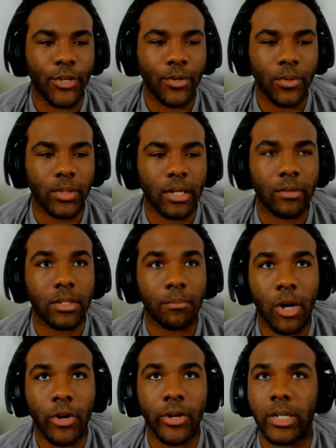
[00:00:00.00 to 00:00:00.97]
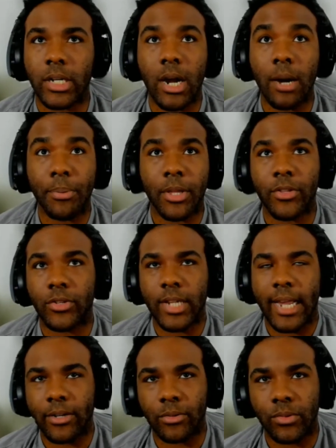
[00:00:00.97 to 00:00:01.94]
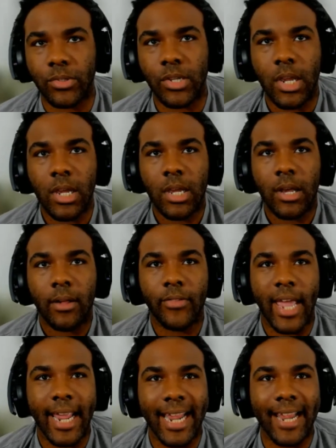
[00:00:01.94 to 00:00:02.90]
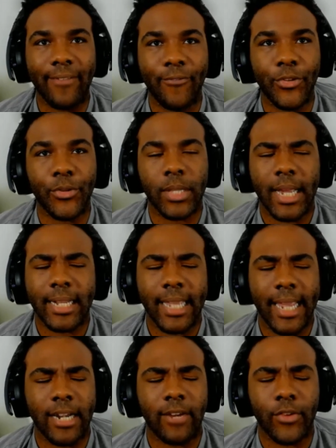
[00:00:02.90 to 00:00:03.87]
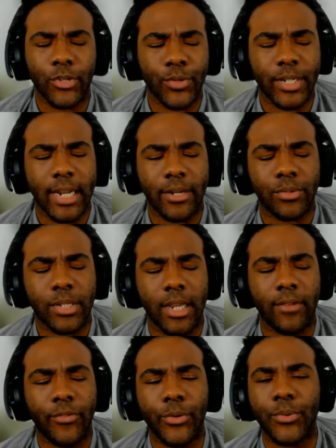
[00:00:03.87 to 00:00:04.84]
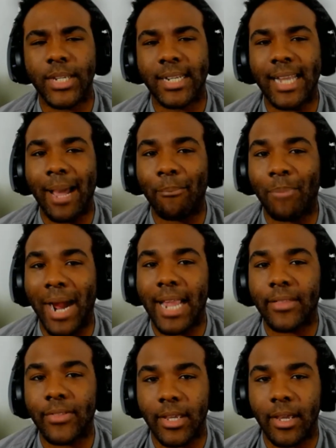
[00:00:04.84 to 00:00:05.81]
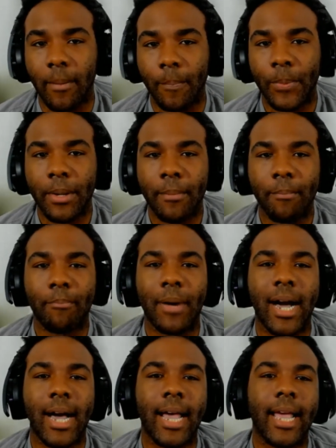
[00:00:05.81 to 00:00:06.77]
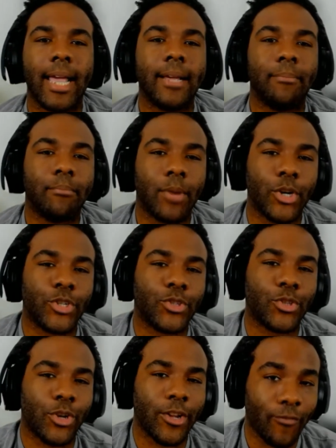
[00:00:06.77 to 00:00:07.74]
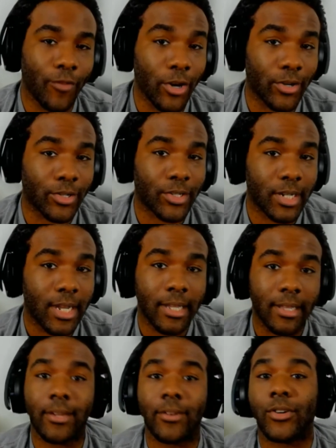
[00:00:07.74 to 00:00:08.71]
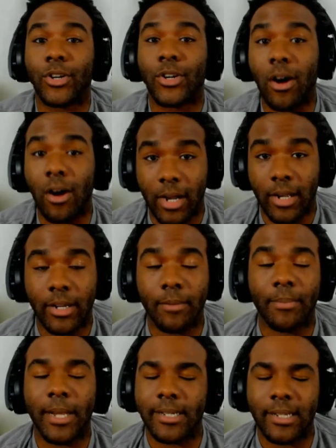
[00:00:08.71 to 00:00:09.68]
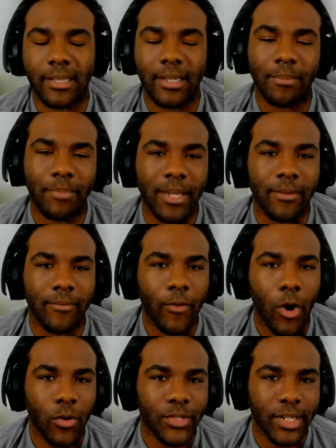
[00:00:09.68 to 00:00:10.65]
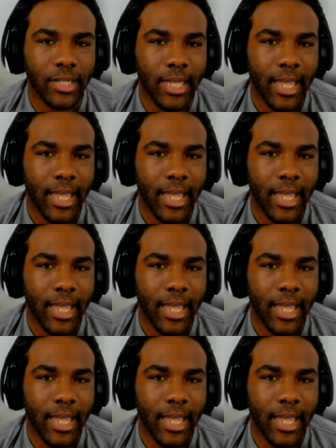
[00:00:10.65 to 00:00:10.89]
there's Mario and a couple other titles that if you like the anniversary titles, if you did not buy them by March 31st, they're gone. They're basically being vaulted like